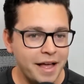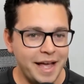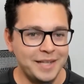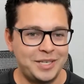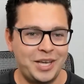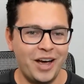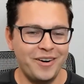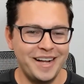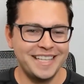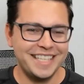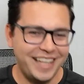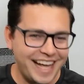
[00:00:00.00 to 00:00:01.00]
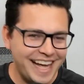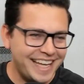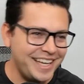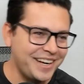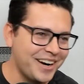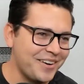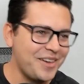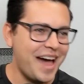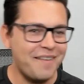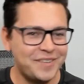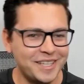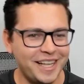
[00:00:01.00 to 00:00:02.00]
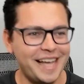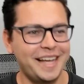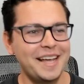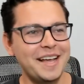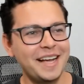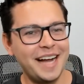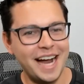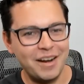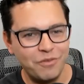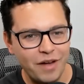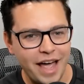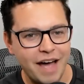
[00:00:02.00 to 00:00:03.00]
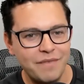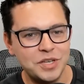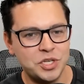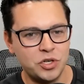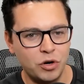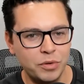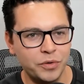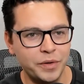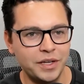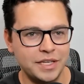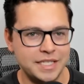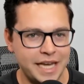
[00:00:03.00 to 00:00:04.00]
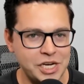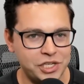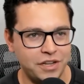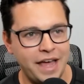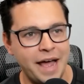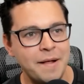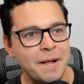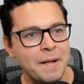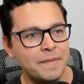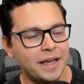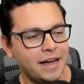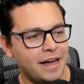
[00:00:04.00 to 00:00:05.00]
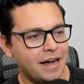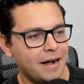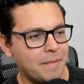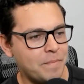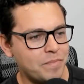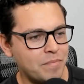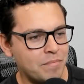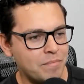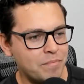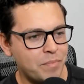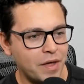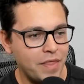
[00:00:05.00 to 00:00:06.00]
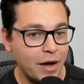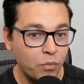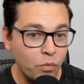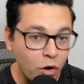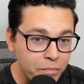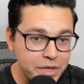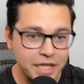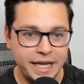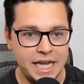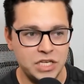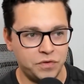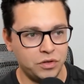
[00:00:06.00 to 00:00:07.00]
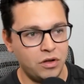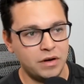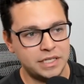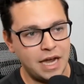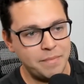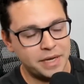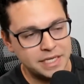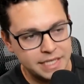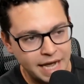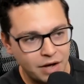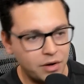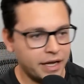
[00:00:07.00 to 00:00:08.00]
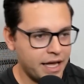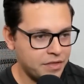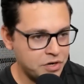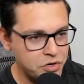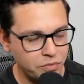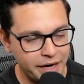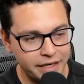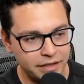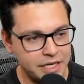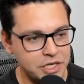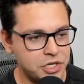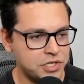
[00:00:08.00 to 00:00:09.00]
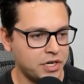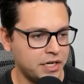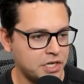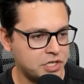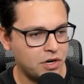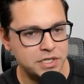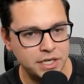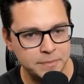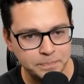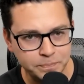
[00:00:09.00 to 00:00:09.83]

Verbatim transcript: And so it's like you know you have to like kind of have a sober realization of that. Um, but that won't be the case for a long time because now again the new regulations are going to start to